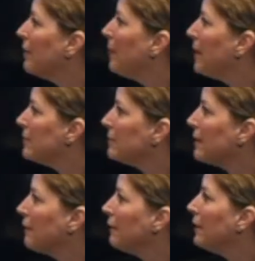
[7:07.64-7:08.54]
But
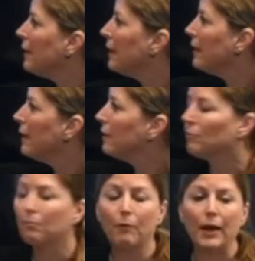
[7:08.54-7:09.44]
definitely
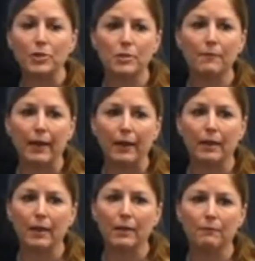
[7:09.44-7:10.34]
watch the
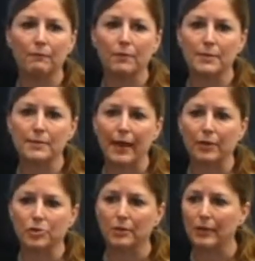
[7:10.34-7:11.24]
vanity versus
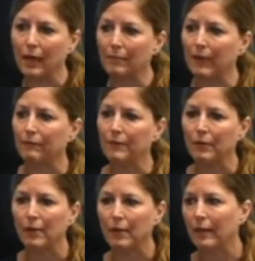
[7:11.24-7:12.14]
action. Yeah, it might feel
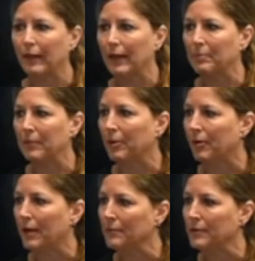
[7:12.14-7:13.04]
good that a lot of people are
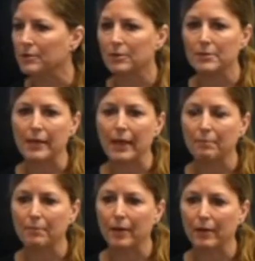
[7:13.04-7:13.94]
coming to your site,
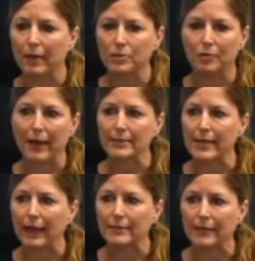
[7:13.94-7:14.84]
but are they
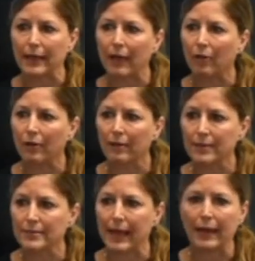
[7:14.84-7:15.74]
transacting? How long are they
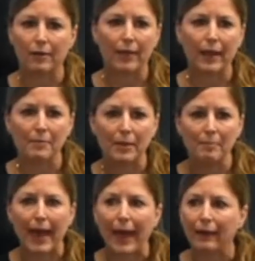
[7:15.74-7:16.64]
staying? Are they coming
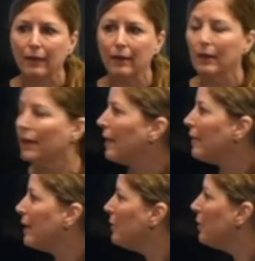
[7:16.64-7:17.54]
back? And
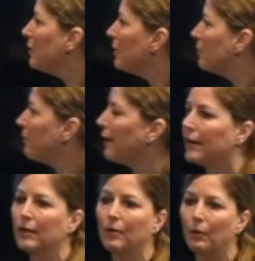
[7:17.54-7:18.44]
then know your
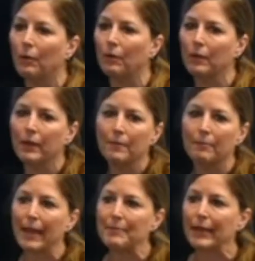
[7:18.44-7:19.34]
product goal.
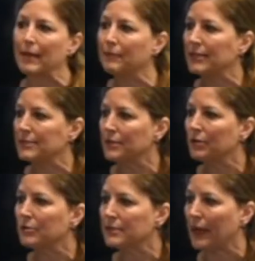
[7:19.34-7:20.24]
Maybe coming to
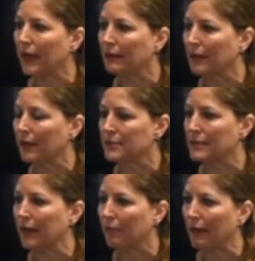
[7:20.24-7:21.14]
your site and
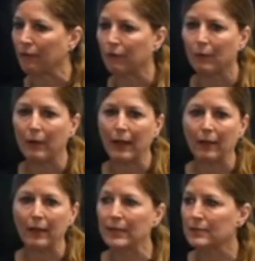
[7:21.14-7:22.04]
staying around for a while
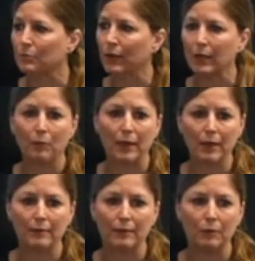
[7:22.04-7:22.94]
is what you want to
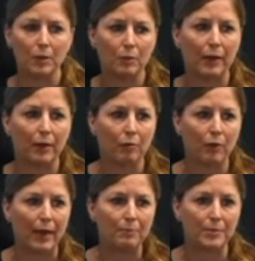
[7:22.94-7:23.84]
do, and you want to grow
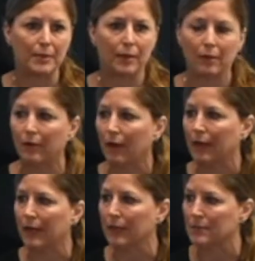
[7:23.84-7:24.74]
that particular
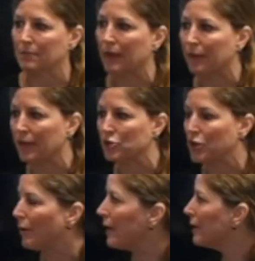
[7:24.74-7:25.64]
audience, but are they
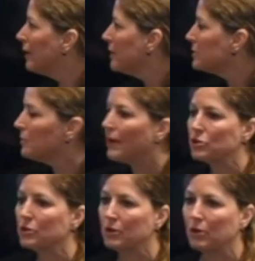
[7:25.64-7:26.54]
sharing? So make
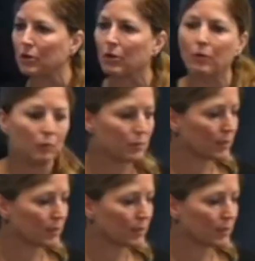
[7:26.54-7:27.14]
sure you know your goals